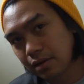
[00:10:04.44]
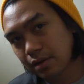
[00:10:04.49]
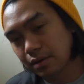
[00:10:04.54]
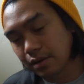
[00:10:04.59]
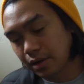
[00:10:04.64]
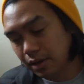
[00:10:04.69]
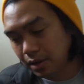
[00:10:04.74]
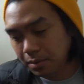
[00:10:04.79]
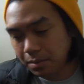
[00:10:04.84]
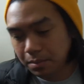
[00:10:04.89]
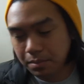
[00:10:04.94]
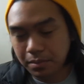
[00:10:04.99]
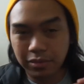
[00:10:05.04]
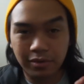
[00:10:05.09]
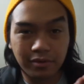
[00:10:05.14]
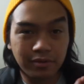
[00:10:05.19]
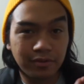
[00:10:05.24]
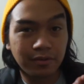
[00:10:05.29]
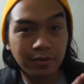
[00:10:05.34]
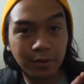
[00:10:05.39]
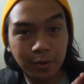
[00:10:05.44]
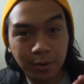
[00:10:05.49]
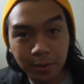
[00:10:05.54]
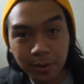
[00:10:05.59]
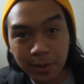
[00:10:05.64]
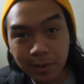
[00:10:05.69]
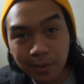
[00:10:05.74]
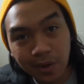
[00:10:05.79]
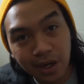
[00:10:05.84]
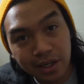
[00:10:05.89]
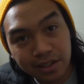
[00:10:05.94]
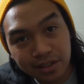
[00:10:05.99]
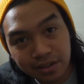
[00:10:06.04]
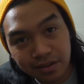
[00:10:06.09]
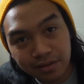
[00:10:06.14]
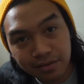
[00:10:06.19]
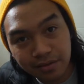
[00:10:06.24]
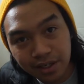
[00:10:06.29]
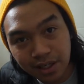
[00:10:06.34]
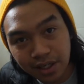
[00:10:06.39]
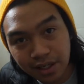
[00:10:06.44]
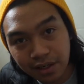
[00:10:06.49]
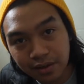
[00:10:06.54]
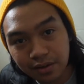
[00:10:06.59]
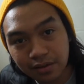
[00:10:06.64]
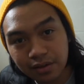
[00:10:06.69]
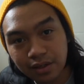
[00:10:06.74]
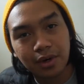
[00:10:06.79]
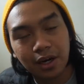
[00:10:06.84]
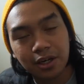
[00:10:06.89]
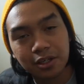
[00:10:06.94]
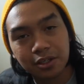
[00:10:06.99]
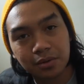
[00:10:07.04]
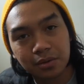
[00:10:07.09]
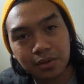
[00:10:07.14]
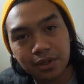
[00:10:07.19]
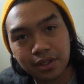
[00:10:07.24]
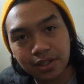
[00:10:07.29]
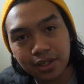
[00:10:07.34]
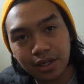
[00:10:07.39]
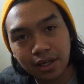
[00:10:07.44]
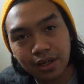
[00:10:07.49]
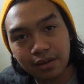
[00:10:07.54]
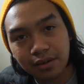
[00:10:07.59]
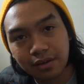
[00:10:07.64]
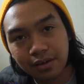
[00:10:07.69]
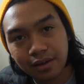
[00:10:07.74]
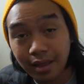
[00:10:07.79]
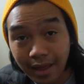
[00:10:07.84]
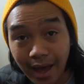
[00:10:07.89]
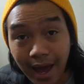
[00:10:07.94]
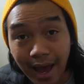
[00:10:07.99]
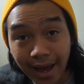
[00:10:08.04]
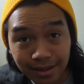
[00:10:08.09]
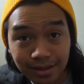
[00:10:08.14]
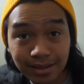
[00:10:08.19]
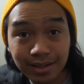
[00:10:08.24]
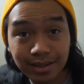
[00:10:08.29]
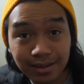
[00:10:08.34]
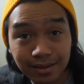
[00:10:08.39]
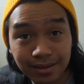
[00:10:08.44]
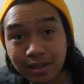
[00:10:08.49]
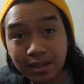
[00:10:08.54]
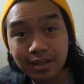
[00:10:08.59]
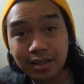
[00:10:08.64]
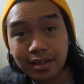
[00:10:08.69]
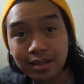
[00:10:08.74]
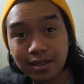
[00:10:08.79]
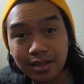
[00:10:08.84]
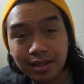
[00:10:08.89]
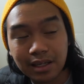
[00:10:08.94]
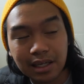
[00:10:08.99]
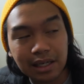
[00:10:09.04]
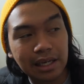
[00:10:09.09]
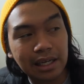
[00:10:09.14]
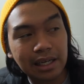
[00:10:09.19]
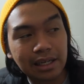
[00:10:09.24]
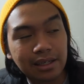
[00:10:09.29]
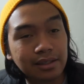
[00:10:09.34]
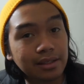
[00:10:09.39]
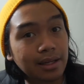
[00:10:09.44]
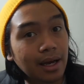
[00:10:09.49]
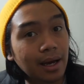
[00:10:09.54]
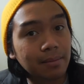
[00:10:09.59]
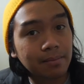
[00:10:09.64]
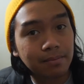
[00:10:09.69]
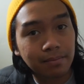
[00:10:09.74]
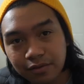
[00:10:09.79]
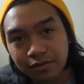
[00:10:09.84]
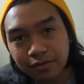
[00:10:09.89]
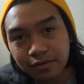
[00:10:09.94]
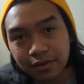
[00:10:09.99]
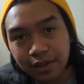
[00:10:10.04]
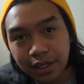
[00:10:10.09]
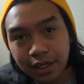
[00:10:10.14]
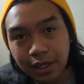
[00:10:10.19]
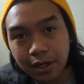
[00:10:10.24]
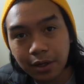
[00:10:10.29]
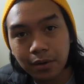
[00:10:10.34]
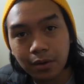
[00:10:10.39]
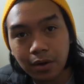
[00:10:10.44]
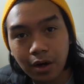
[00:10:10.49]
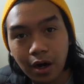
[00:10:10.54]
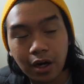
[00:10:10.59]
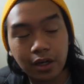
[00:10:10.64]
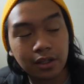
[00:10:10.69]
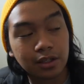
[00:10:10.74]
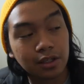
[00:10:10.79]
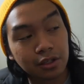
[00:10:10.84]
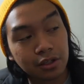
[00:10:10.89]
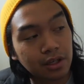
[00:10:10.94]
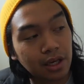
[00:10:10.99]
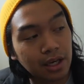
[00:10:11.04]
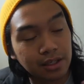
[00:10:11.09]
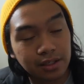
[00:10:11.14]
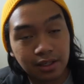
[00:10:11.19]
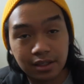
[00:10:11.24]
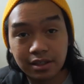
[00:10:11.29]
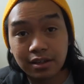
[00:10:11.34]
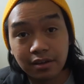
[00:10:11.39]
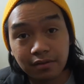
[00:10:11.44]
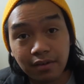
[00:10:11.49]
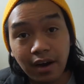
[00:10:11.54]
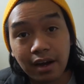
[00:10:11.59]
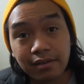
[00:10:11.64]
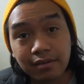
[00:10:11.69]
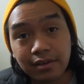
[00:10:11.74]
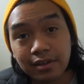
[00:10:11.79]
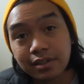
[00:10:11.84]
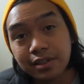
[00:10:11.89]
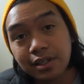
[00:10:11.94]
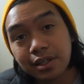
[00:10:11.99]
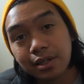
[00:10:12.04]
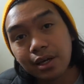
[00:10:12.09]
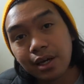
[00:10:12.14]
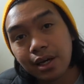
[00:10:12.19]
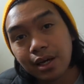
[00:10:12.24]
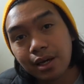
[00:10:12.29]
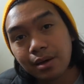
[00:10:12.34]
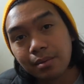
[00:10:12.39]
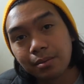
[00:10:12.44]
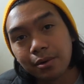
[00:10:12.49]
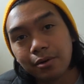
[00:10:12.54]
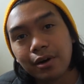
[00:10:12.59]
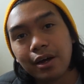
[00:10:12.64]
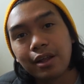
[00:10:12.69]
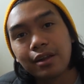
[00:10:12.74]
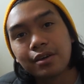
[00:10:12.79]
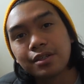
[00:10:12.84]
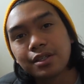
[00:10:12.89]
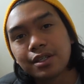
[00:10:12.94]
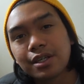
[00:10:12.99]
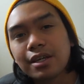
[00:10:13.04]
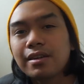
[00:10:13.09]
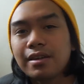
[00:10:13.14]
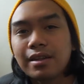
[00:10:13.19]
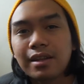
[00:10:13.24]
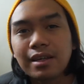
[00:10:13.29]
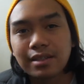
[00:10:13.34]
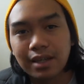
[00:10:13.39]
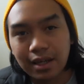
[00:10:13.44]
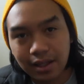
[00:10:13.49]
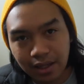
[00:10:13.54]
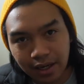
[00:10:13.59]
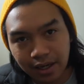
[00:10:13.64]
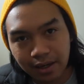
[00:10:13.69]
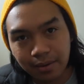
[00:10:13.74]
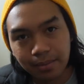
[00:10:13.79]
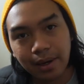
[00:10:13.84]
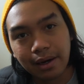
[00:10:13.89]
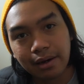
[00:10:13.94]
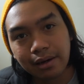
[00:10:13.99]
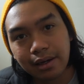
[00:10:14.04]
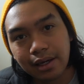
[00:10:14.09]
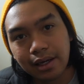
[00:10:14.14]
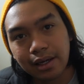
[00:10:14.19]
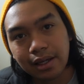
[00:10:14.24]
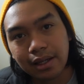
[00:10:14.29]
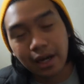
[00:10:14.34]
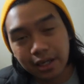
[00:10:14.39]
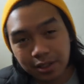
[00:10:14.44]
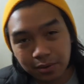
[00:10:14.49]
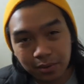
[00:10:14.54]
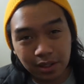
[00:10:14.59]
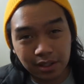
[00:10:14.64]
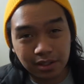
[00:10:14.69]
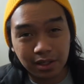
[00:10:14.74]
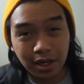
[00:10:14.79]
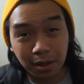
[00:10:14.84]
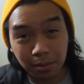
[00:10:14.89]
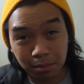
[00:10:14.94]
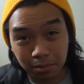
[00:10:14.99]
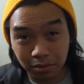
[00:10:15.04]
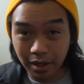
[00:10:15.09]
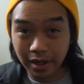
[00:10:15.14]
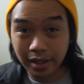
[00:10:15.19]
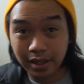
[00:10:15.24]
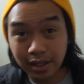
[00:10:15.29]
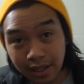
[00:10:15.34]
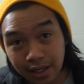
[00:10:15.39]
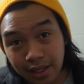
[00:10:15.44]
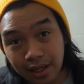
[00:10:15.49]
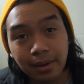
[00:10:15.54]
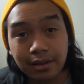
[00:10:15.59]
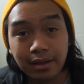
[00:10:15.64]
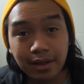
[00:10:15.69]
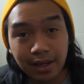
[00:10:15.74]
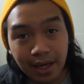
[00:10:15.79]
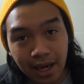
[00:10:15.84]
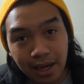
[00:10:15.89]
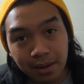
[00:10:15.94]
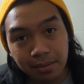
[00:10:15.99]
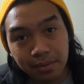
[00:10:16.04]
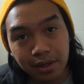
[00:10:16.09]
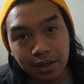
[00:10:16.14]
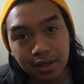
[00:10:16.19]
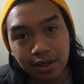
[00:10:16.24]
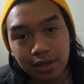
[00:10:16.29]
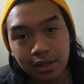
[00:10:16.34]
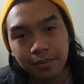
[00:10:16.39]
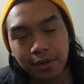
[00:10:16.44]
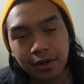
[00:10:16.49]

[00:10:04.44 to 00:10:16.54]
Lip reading: Okay, before we watch the video, I just want to say that this isn't an in-depth video on the a6500, but rather just kind of things I like about it, and I just want to talk broadly about the camera.